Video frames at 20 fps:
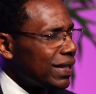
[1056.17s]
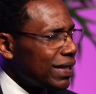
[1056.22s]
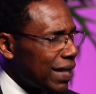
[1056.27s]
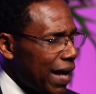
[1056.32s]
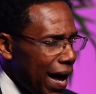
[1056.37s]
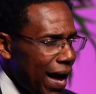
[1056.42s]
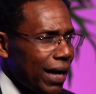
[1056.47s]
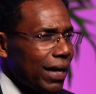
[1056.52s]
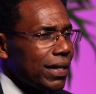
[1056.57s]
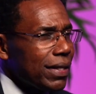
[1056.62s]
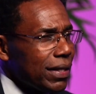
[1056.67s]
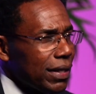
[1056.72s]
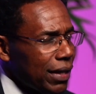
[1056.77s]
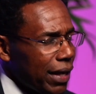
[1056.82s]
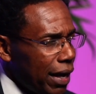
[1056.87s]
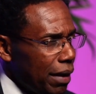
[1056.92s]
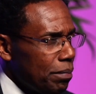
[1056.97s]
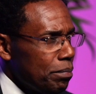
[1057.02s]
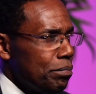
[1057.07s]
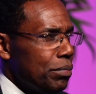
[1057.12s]

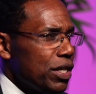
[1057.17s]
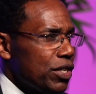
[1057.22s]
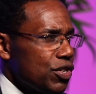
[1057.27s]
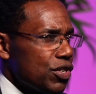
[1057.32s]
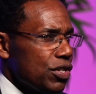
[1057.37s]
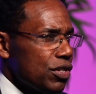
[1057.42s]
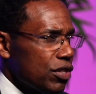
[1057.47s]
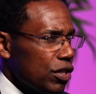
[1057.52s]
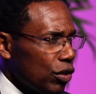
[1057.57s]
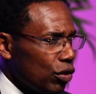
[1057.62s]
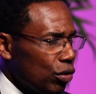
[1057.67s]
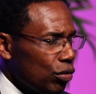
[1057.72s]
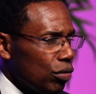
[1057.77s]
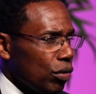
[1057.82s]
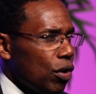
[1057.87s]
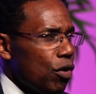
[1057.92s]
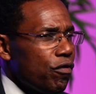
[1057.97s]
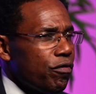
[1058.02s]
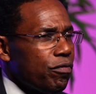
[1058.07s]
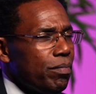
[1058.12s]
talented, ambitious, and
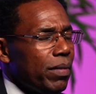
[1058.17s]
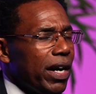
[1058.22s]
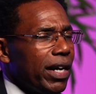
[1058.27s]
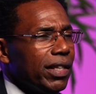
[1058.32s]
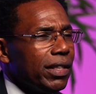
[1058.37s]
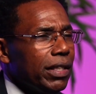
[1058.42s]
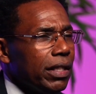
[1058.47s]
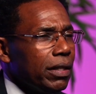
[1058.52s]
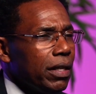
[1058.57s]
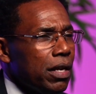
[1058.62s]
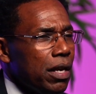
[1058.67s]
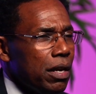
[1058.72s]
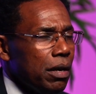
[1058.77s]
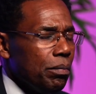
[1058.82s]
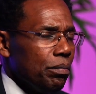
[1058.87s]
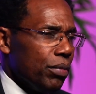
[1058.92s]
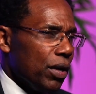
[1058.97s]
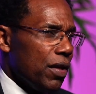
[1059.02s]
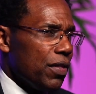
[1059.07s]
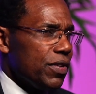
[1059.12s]
growth-minded
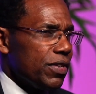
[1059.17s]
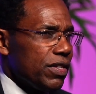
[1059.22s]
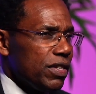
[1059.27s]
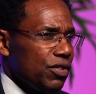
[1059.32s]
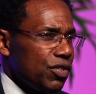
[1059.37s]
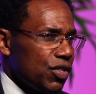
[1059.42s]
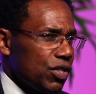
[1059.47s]
brothers and